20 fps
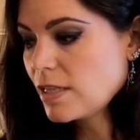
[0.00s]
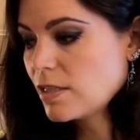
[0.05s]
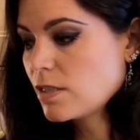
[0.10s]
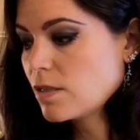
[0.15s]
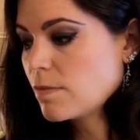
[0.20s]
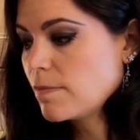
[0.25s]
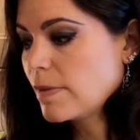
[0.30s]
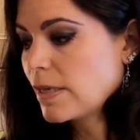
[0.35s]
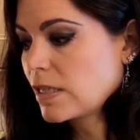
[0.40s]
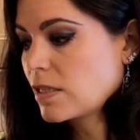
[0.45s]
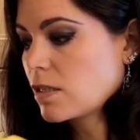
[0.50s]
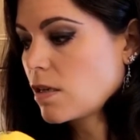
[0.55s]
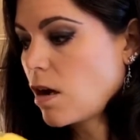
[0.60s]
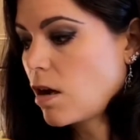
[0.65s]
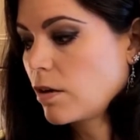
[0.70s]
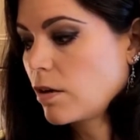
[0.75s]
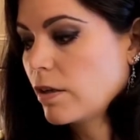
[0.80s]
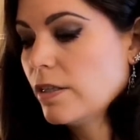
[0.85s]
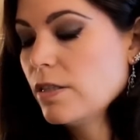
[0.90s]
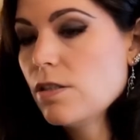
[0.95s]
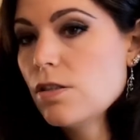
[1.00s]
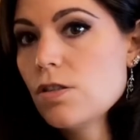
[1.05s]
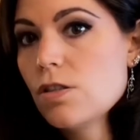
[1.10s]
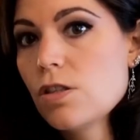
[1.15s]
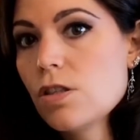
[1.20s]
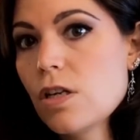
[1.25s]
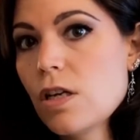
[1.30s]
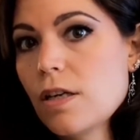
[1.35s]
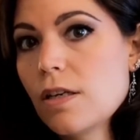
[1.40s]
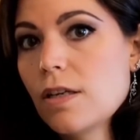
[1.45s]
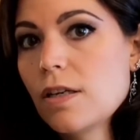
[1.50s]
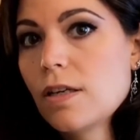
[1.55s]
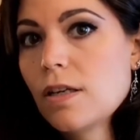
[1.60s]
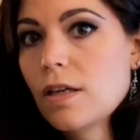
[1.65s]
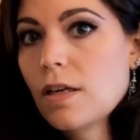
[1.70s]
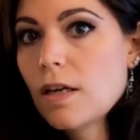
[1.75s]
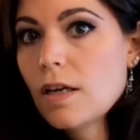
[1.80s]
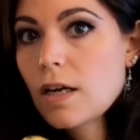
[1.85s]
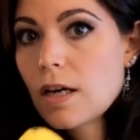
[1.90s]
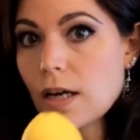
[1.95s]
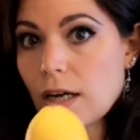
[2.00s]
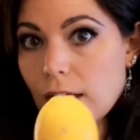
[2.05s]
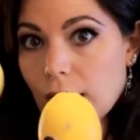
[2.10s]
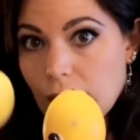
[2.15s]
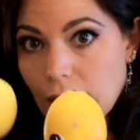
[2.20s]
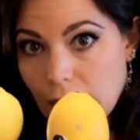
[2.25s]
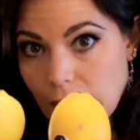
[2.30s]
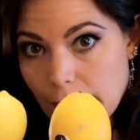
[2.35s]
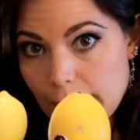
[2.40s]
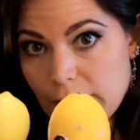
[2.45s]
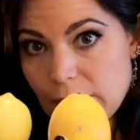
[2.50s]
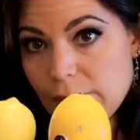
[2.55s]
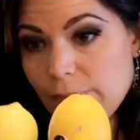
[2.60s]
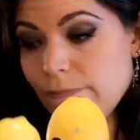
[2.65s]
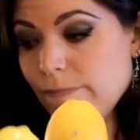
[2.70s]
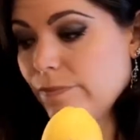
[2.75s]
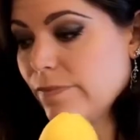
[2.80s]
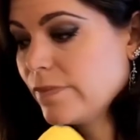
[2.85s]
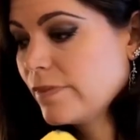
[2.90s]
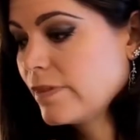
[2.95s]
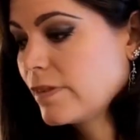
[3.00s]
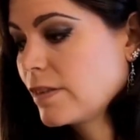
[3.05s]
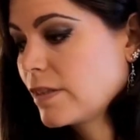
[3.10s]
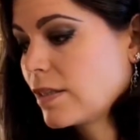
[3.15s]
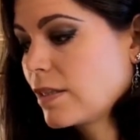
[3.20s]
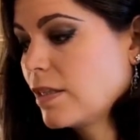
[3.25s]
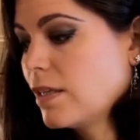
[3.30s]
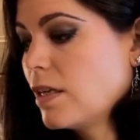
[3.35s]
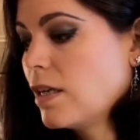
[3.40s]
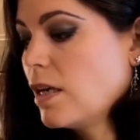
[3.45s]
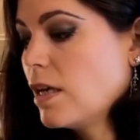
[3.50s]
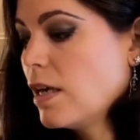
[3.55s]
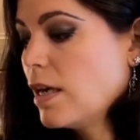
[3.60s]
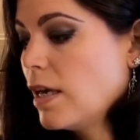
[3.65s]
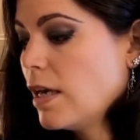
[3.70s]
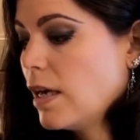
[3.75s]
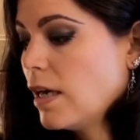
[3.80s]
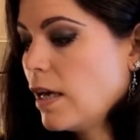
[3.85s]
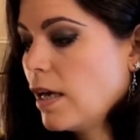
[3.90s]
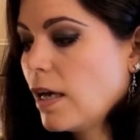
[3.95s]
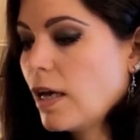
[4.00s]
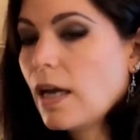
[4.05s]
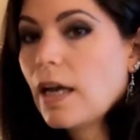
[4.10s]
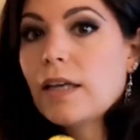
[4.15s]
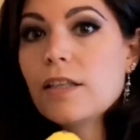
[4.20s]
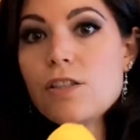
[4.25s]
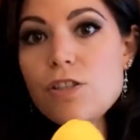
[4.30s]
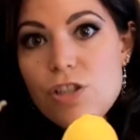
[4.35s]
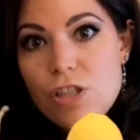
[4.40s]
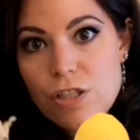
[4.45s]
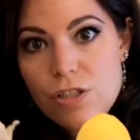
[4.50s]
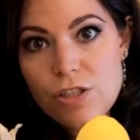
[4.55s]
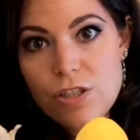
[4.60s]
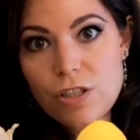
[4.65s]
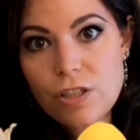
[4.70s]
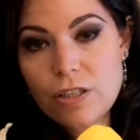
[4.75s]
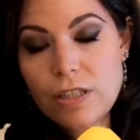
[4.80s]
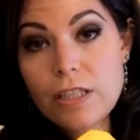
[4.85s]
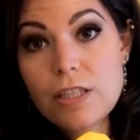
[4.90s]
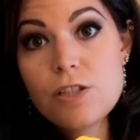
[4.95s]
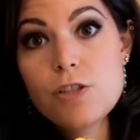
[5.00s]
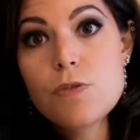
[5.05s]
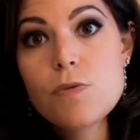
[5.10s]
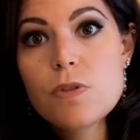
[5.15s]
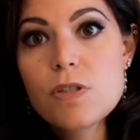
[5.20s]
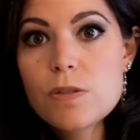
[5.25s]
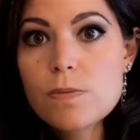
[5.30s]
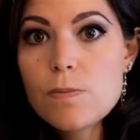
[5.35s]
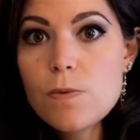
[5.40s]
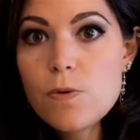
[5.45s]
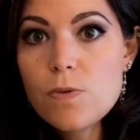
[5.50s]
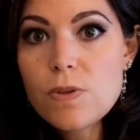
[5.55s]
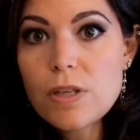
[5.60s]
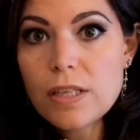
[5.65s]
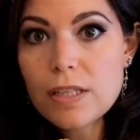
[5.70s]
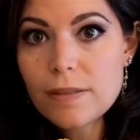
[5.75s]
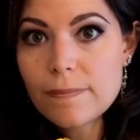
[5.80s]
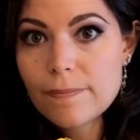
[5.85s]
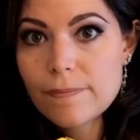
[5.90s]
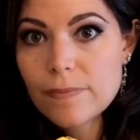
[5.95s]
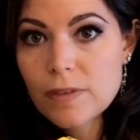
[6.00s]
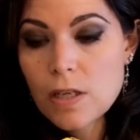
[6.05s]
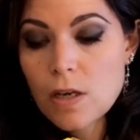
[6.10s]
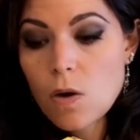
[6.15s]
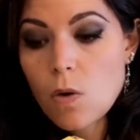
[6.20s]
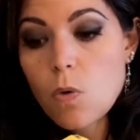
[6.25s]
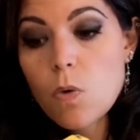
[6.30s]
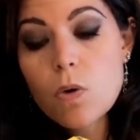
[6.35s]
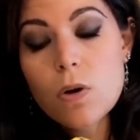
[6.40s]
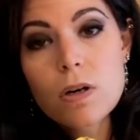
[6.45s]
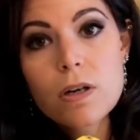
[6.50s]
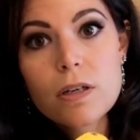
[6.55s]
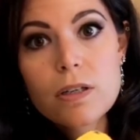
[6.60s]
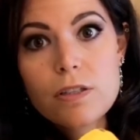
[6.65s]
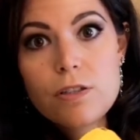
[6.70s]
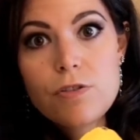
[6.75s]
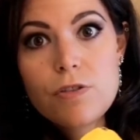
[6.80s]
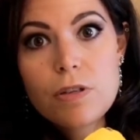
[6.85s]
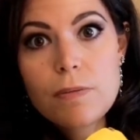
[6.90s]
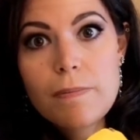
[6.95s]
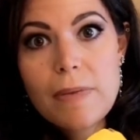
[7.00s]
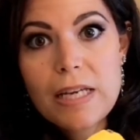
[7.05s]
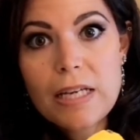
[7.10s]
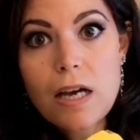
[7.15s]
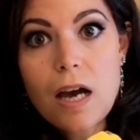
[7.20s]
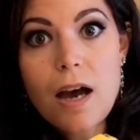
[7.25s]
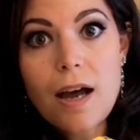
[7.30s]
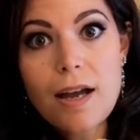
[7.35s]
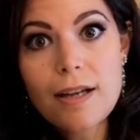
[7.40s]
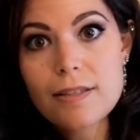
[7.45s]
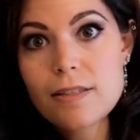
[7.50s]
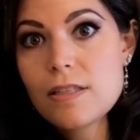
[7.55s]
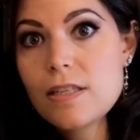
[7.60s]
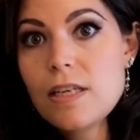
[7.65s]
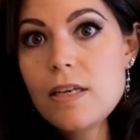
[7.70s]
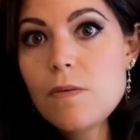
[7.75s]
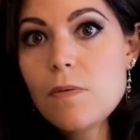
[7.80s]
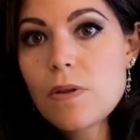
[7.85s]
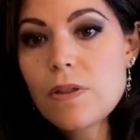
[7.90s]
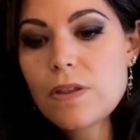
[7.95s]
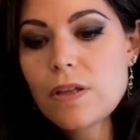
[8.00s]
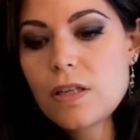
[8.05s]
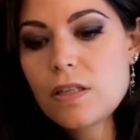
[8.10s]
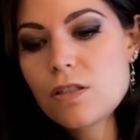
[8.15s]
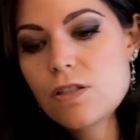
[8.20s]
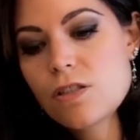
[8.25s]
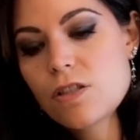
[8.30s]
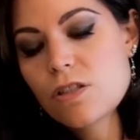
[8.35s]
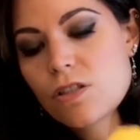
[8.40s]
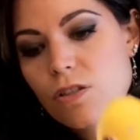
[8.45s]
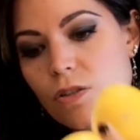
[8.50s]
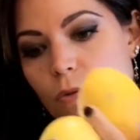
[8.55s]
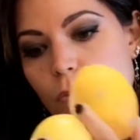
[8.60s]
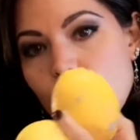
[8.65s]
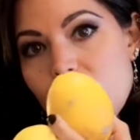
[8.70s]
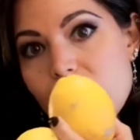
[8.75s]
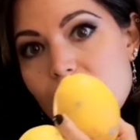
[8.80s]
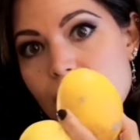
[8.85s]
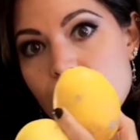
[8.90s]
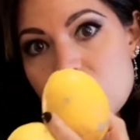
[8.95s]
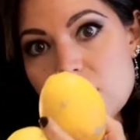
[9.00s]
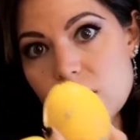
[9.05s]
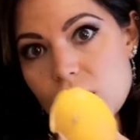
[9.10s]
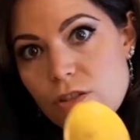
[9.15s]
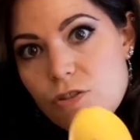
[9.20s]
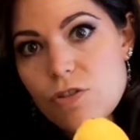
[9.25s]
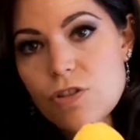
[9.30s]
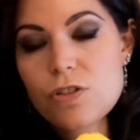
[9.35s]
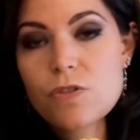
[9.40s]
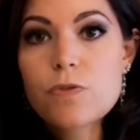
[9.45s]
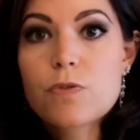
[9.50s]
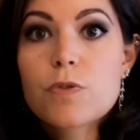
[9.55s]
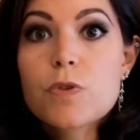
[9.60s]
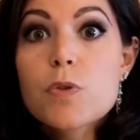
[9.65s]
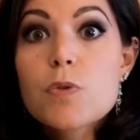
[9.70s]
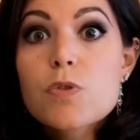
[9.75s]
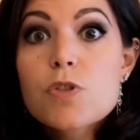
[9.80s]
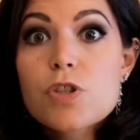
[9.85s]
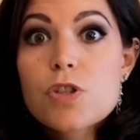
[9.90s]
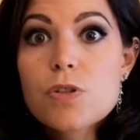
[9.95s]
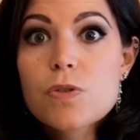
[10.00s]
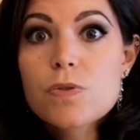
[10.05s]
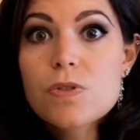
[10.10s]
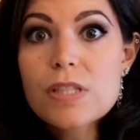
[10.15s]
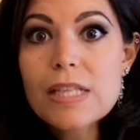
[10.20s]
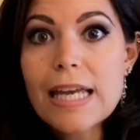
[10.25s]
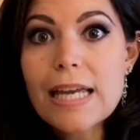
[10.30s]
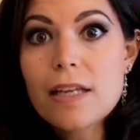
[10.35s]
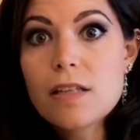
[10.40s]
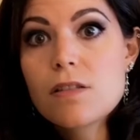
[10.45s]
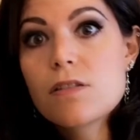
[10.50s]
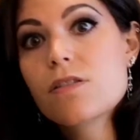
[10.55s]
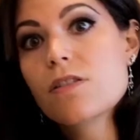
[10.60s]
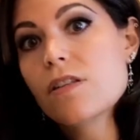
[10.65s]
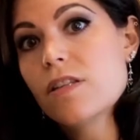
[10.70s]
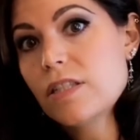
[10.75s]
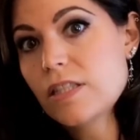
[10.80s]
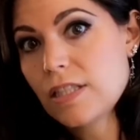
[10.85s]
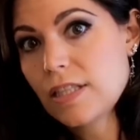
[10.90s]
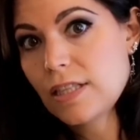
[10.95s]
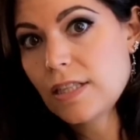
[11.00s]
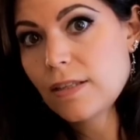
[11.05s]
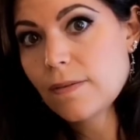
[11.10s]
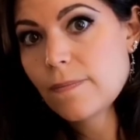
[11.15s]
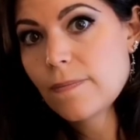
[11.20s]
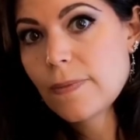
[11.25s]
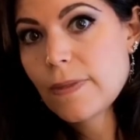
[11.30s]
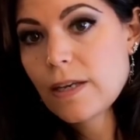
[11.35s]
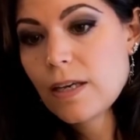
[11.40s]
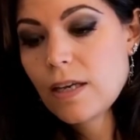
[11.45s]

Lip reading: is to mix orange, lemon, and ginger into a smoothie. Or you can make a hot tea with it and just squeeze the citrus fruit juice into the tea.